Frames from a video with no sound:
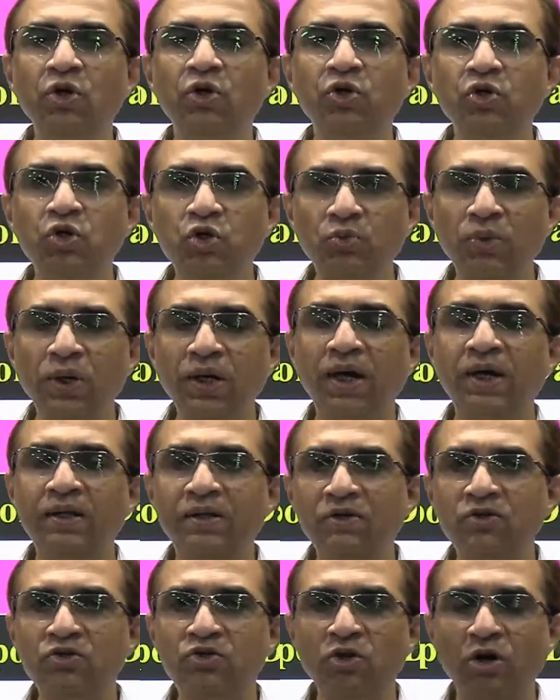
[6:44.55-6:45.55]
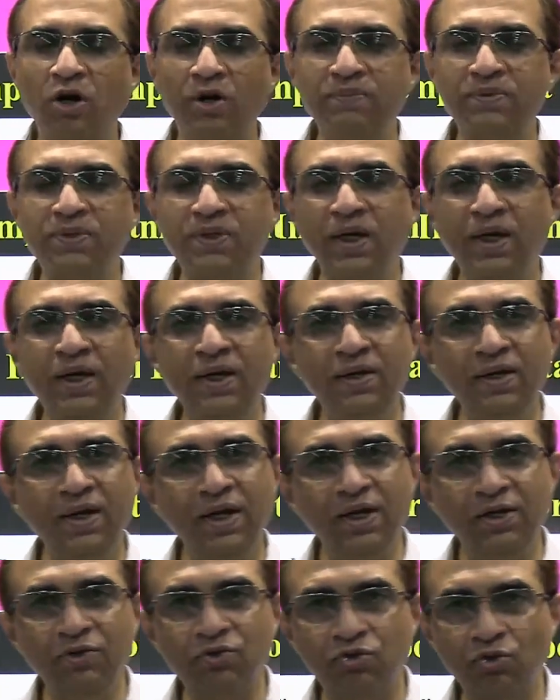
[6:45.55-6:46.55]
you will get those jobs in
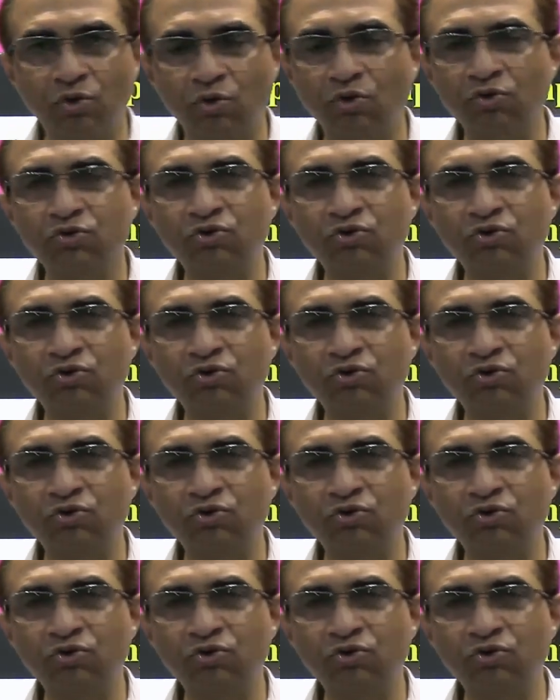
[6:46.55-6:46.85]
ISRO.